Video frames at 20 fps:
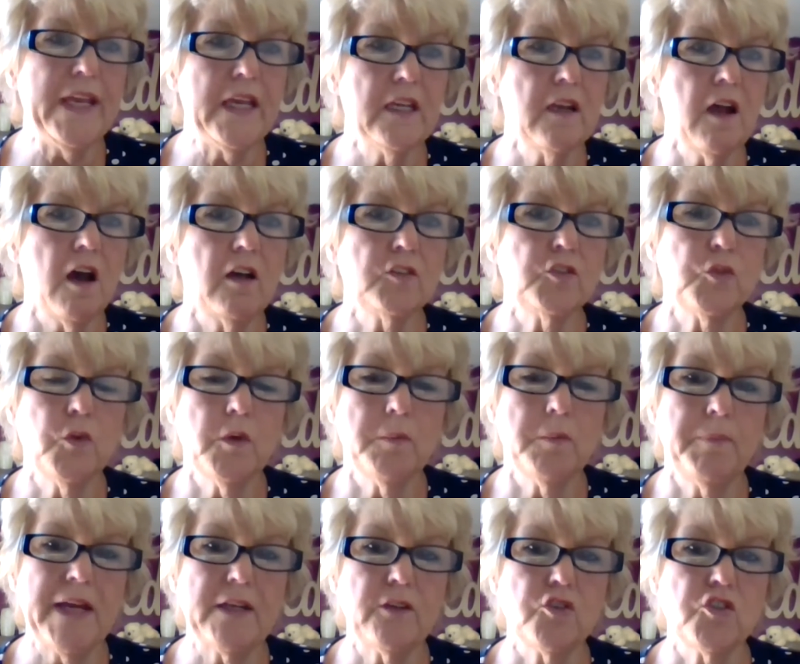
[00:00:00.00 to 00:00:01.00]
can all do a
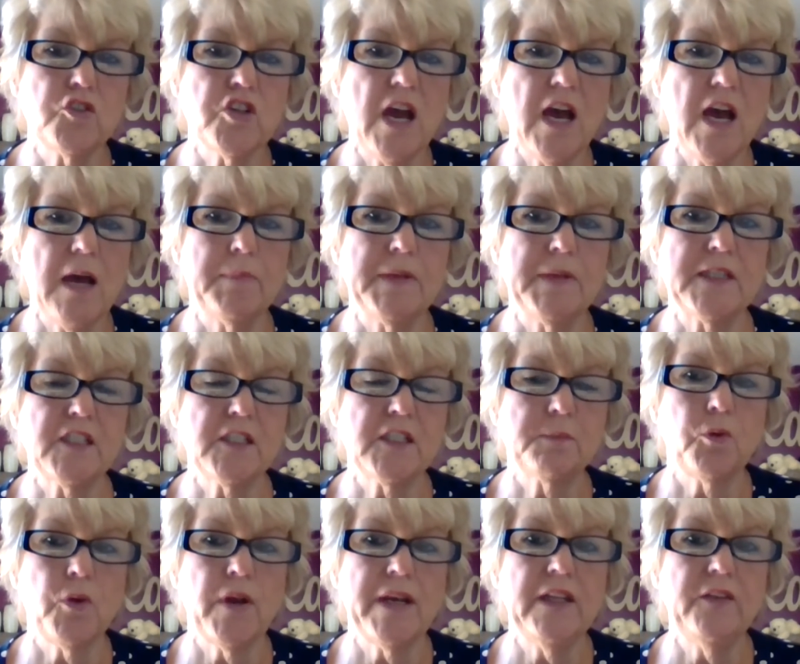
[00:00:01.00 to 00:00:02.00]
better job at
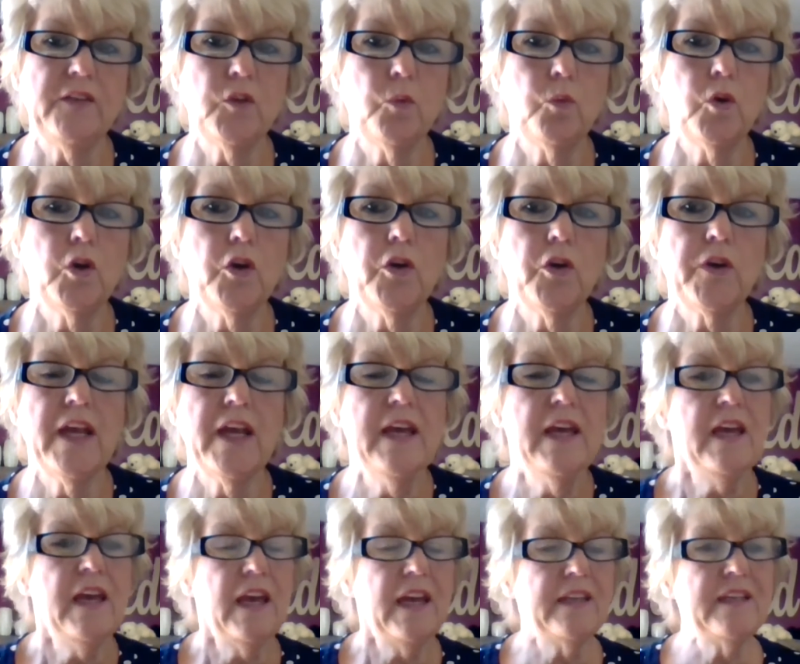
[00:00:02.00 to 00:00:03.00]
spreading the word
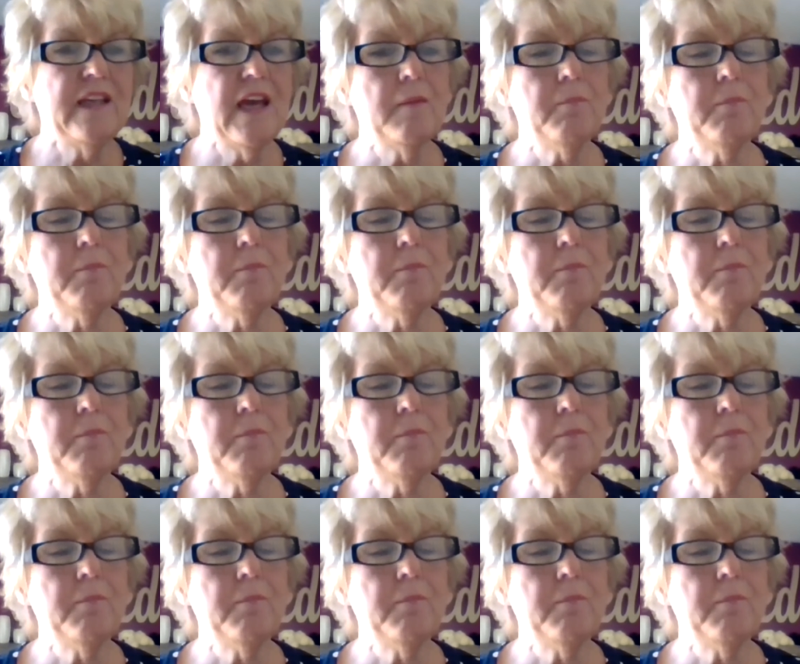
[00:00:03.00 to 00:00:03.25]
and not